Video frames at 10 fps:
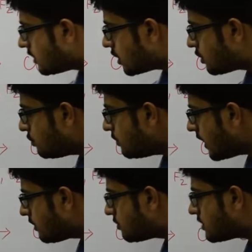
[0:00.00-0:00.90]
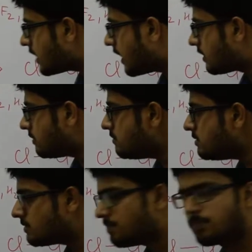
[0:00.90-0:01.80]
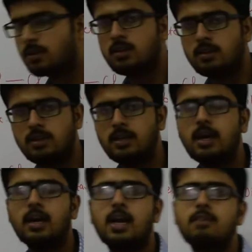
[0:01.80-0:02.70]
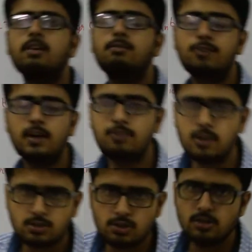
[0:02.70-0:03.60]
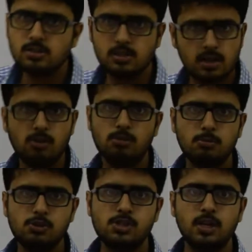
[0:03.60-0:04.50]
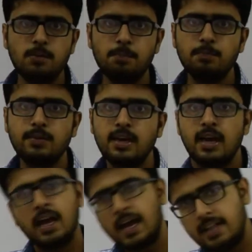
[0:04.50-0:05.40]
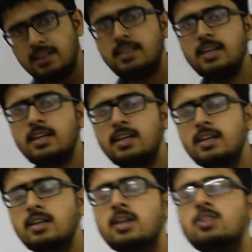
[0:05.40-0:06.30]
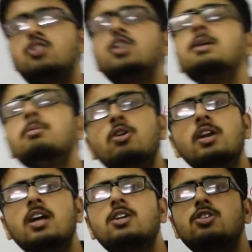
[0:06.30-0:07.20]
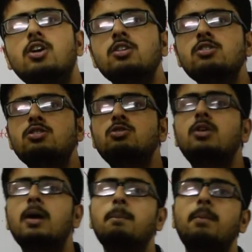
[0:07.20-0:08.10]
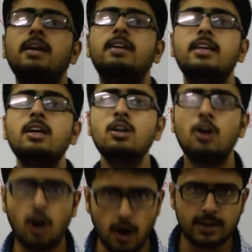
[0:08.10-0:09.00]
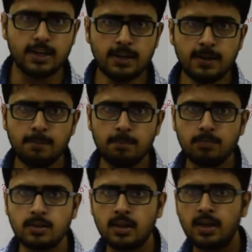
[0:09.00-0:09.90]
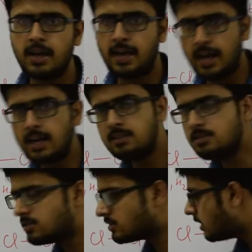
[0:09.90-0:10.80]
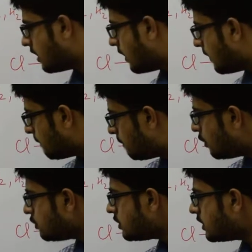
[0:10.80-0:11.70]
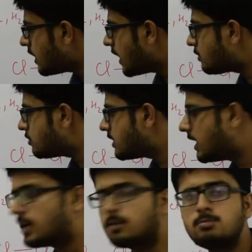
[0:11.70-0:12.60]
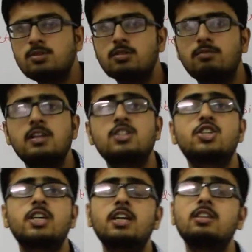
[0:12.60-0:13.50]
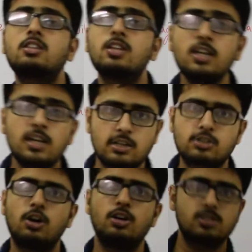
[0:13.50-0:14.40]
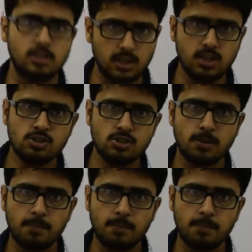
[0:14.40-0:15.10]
the 2 nitrogen atoms. They are having 5 electrons in their outermost shell, and they need 3 more electrons to complete their octet. Hence, both the nitrogen atoms will share 3 electrons each.